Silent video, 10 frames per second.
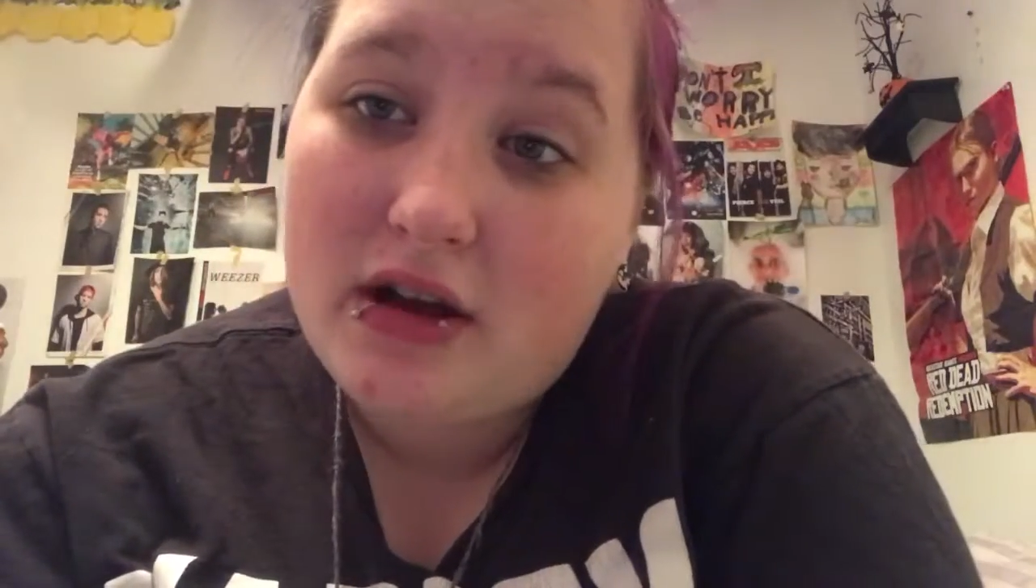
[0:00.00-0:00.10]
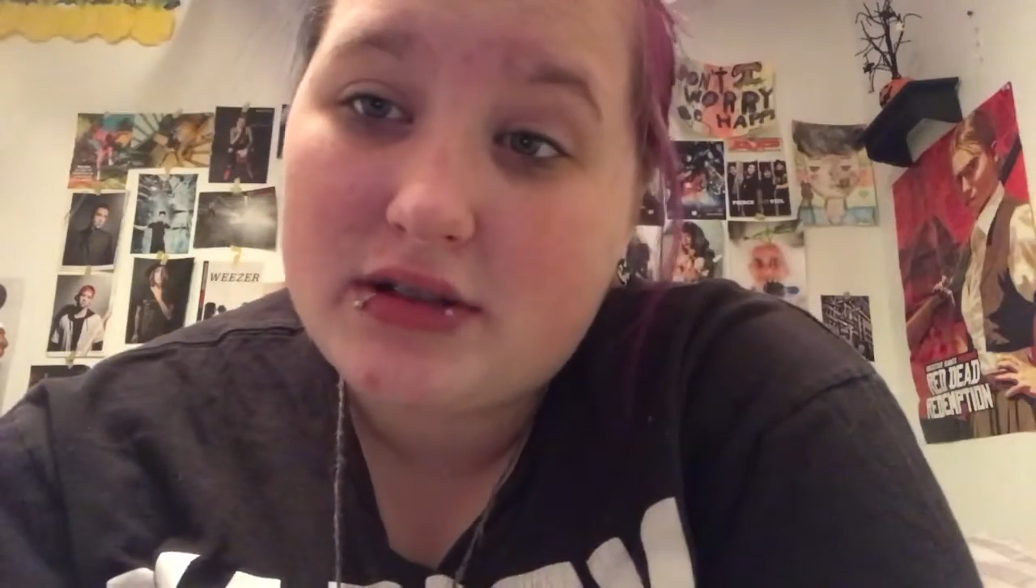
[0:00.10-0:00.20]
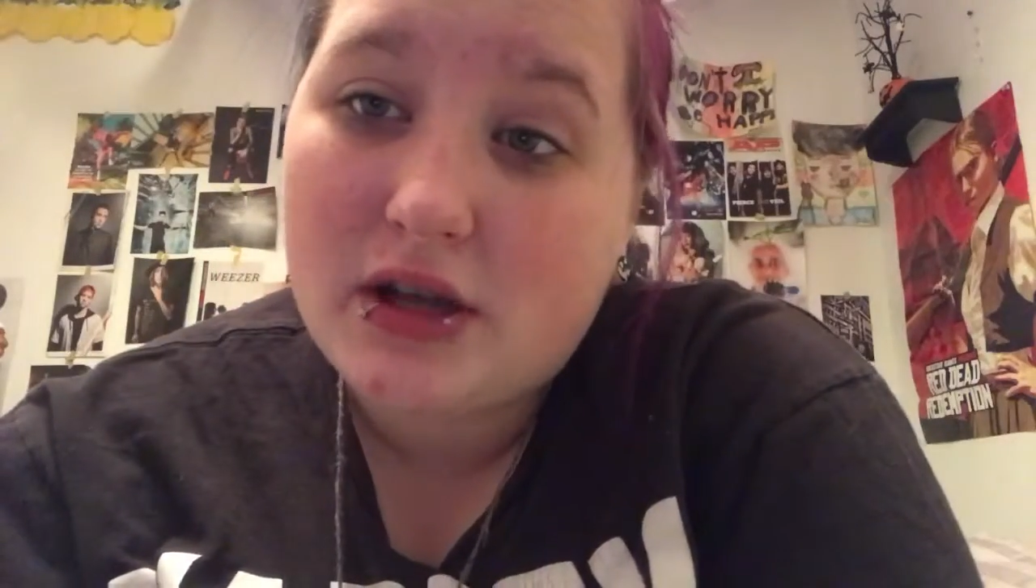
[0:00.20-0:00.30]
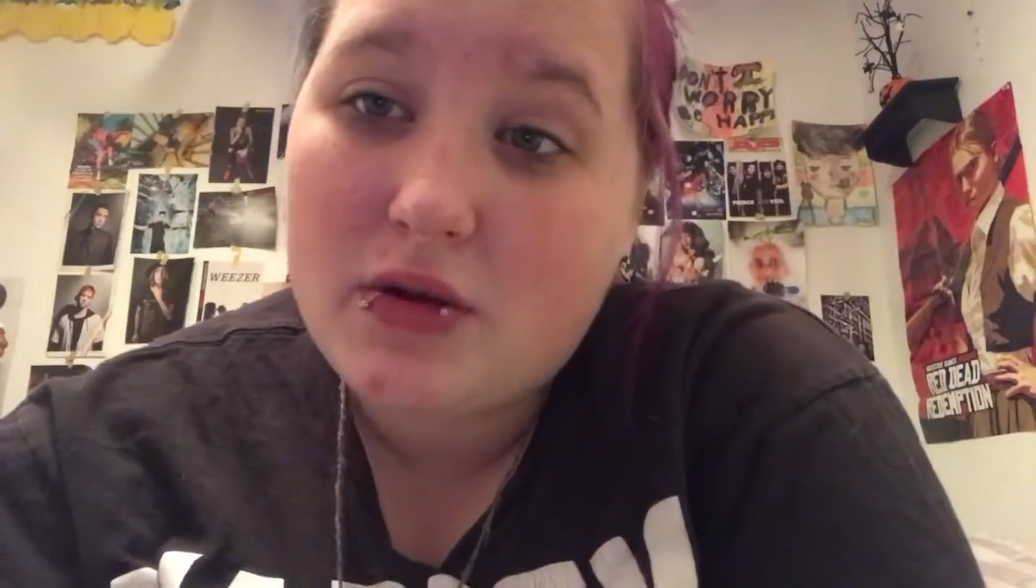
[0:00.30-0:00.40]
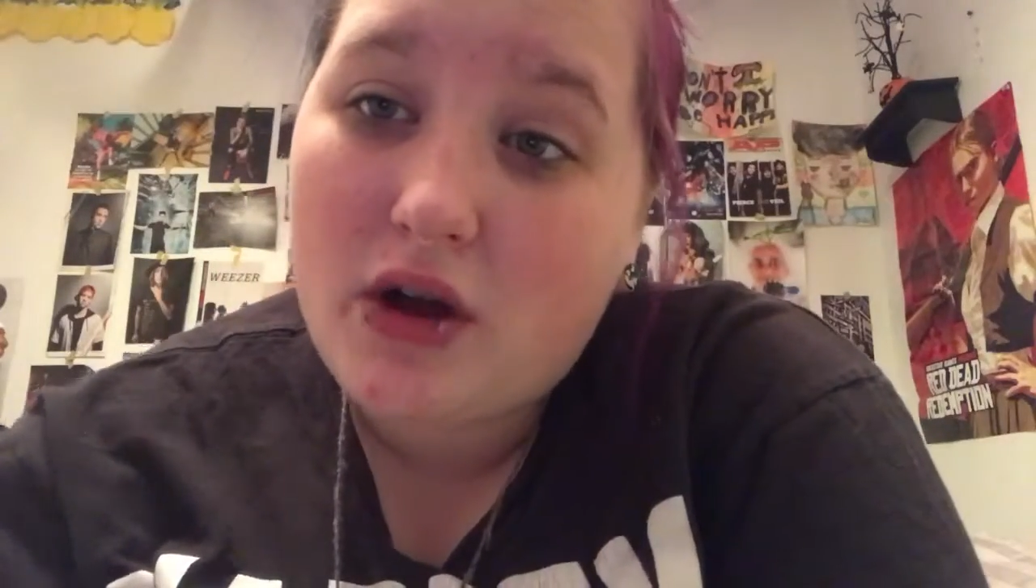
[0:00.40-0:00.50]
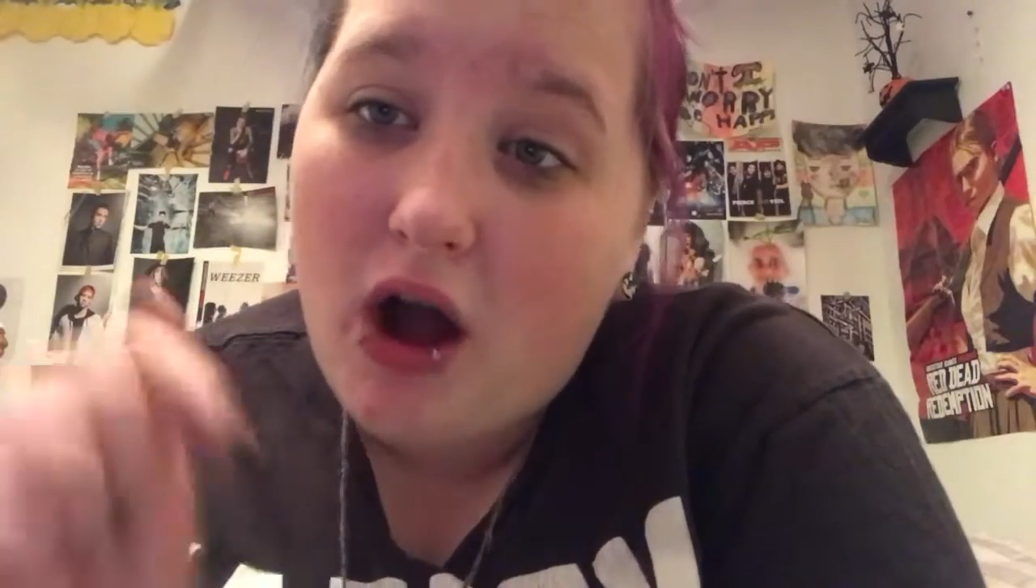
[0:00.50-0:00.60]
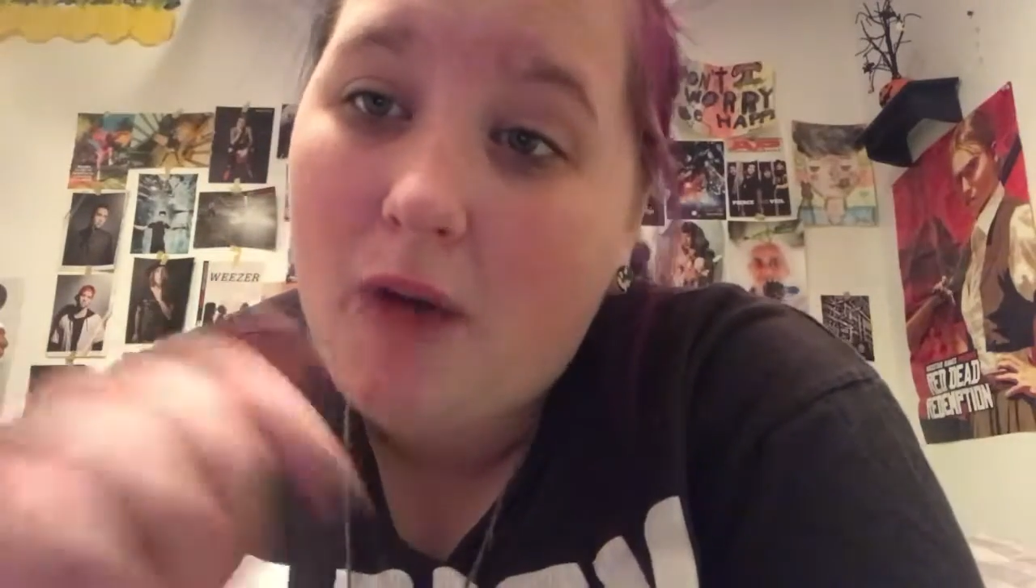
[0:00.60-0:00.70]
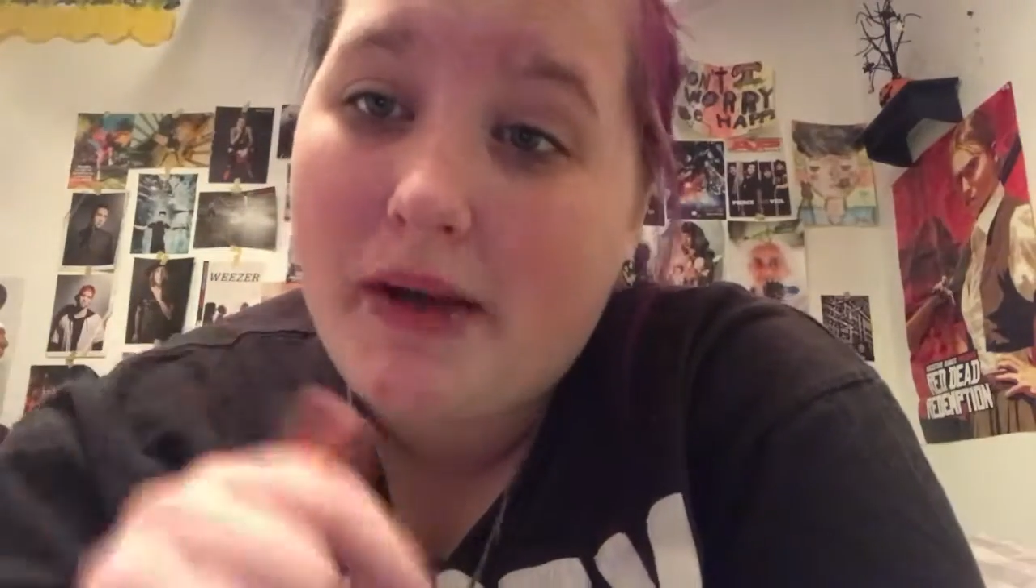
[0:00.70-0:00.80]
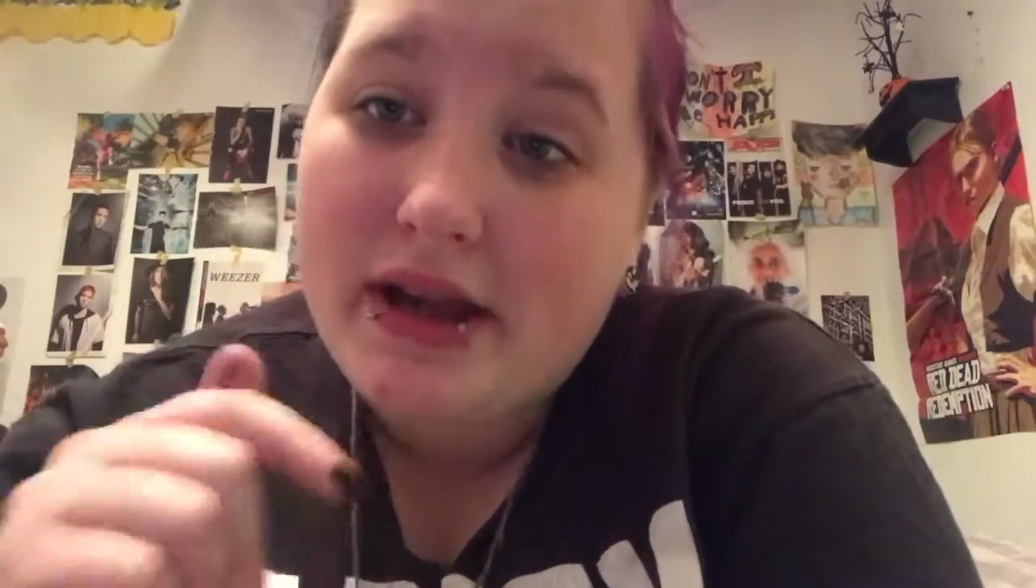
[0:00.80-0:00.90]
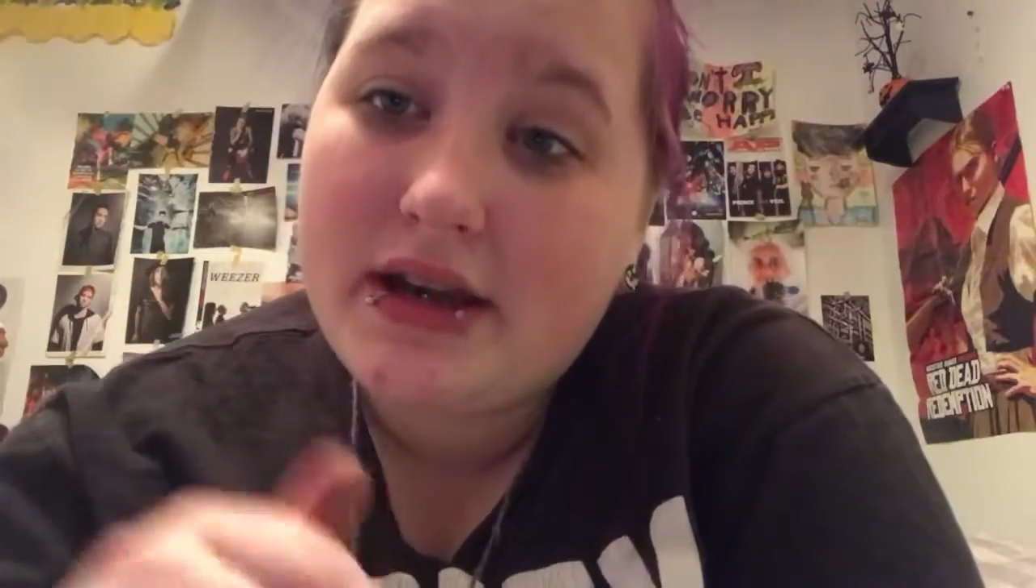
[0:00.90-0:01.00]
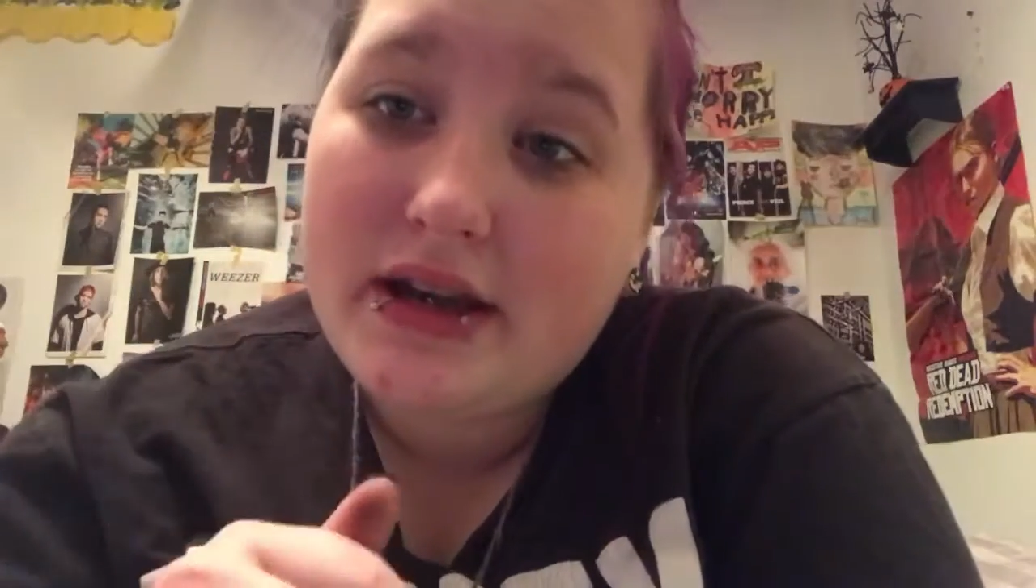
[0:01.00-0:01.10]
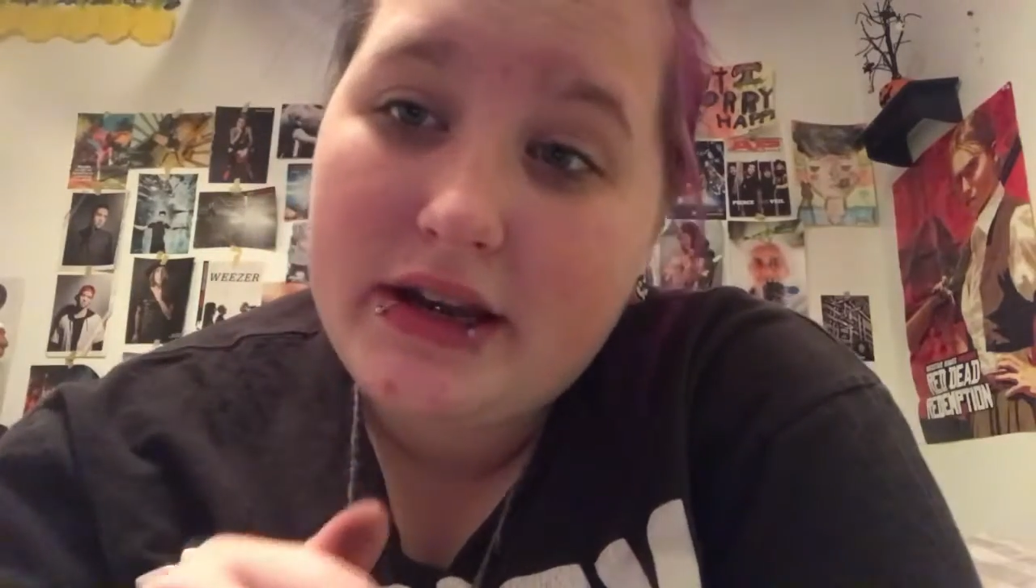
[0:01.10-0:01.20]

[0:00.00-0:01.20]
Also, comment